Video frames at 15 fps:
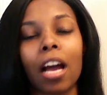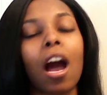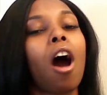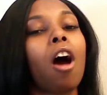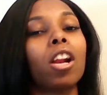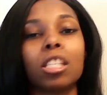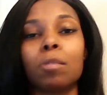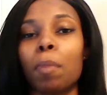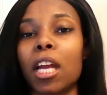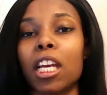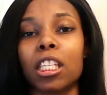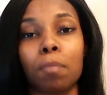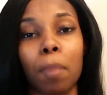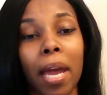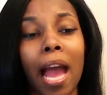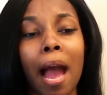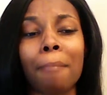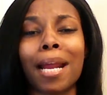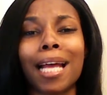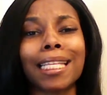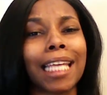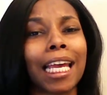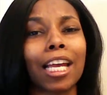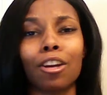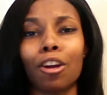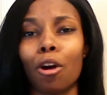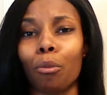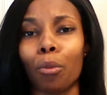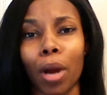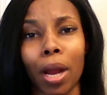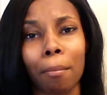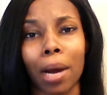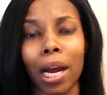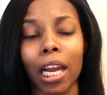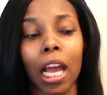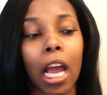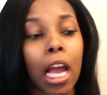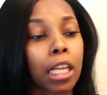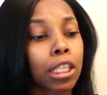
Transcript: Call a spade a spade. I'm not taking no rent money